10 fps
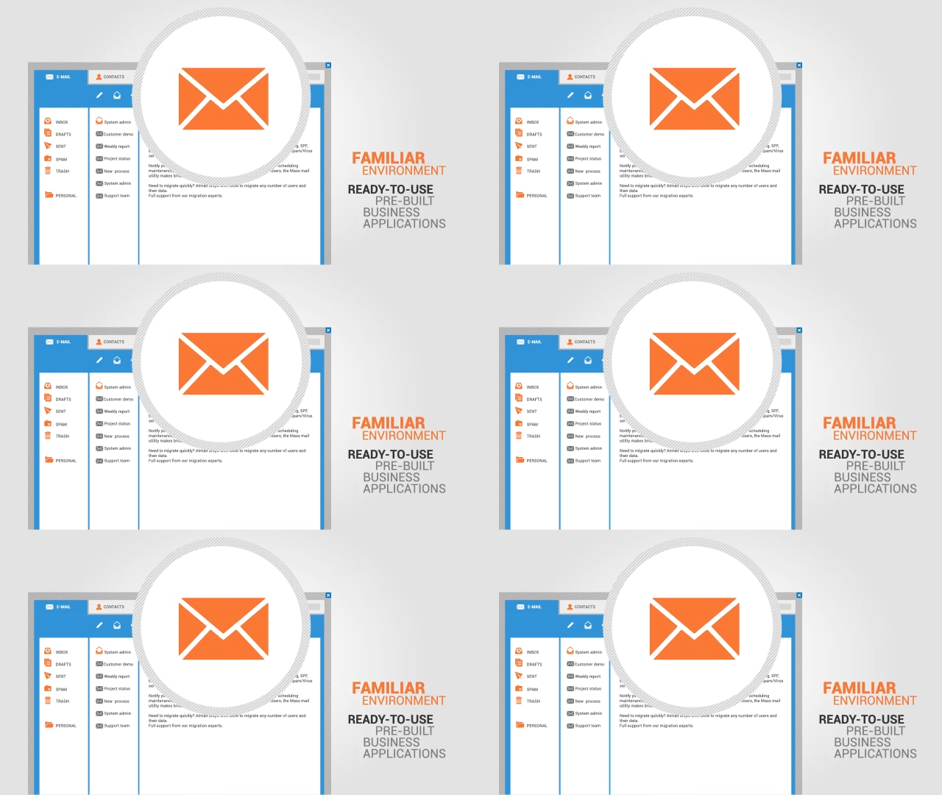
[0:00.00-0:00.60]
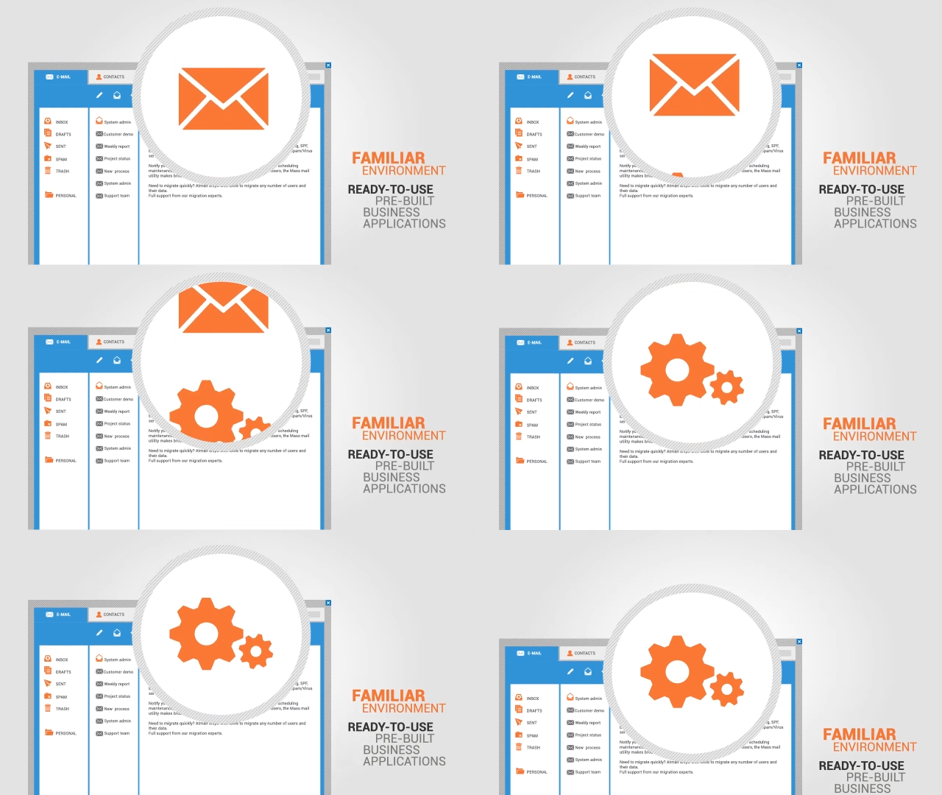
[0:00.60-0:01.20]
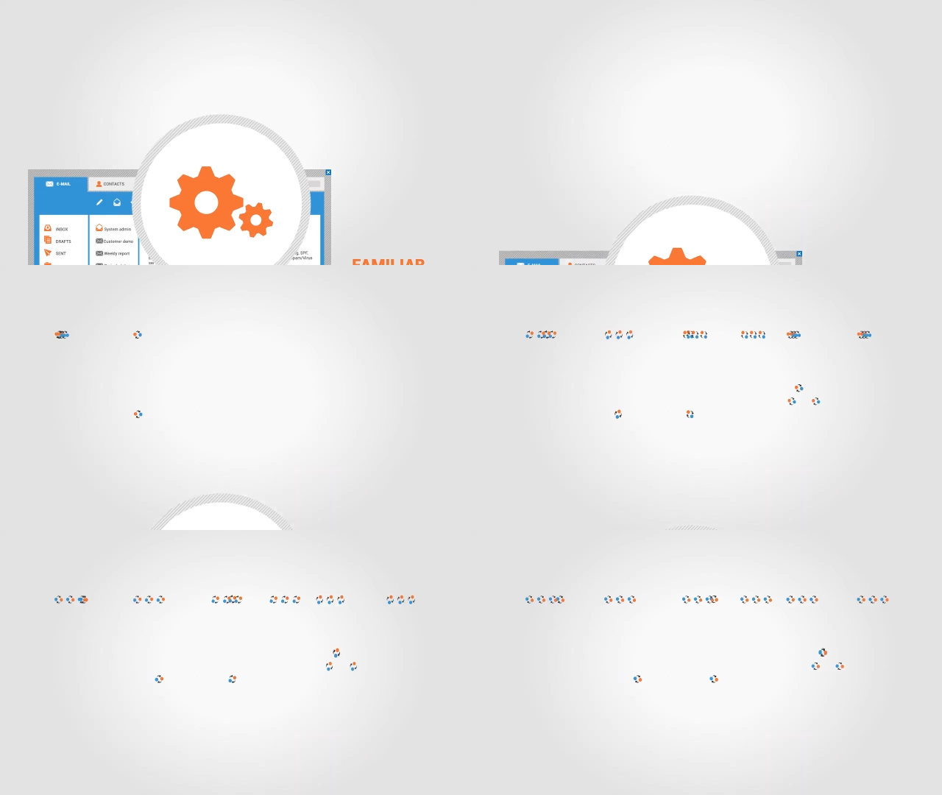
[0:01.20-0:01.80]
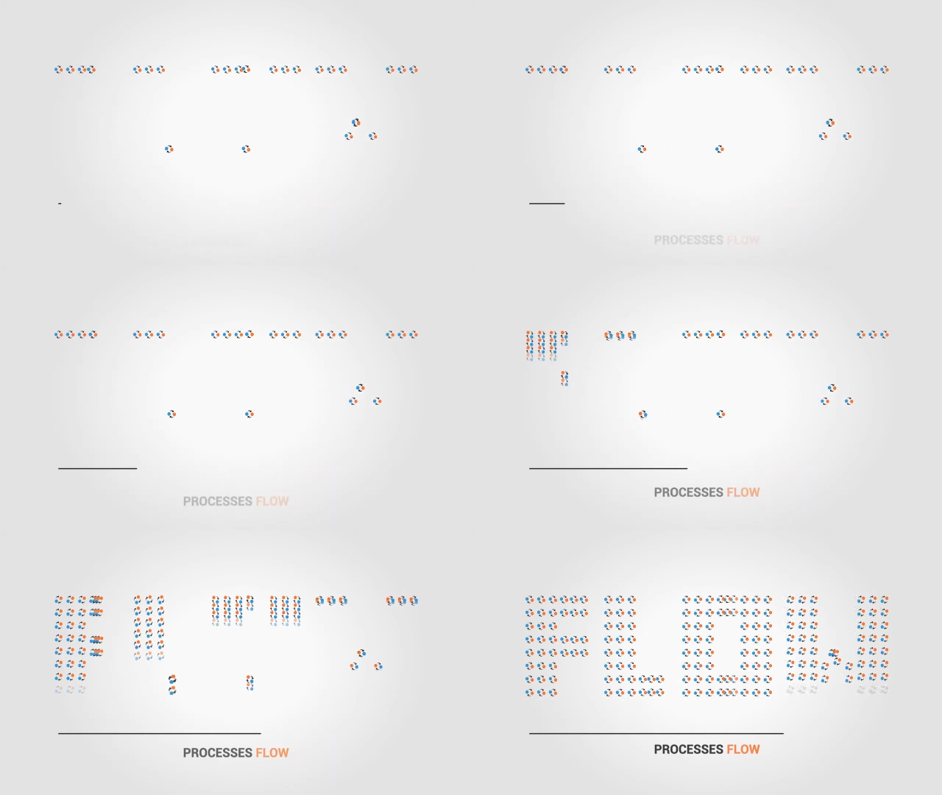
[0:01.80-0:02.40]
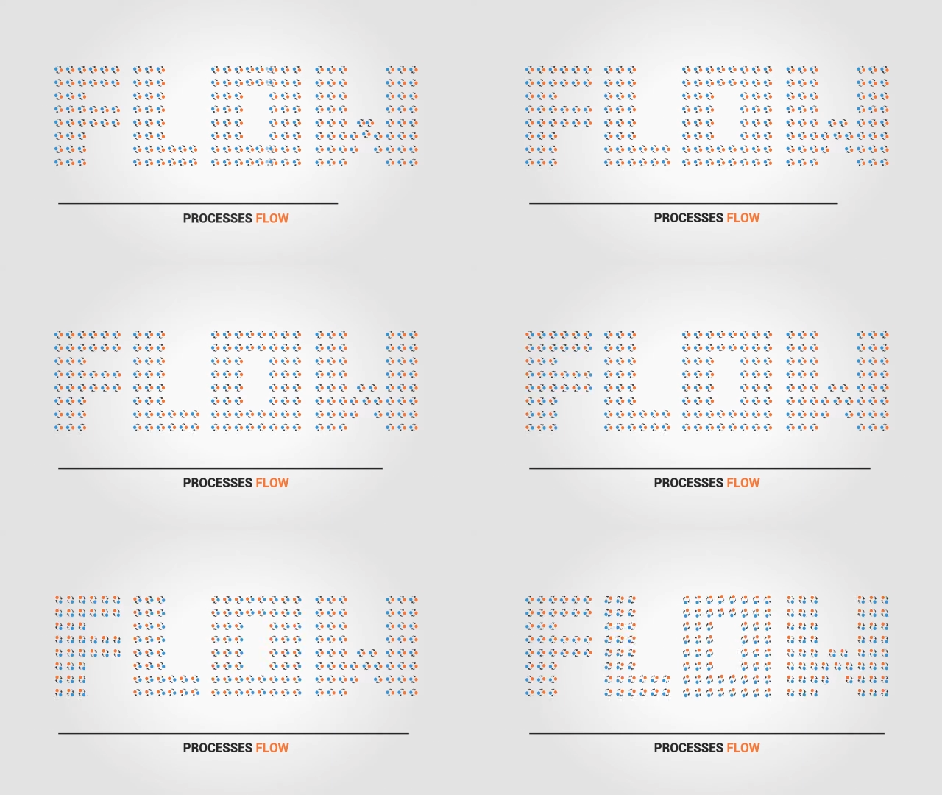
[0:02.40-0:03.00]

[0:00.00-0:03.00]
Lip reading: No face is visible, so there are no lips to read.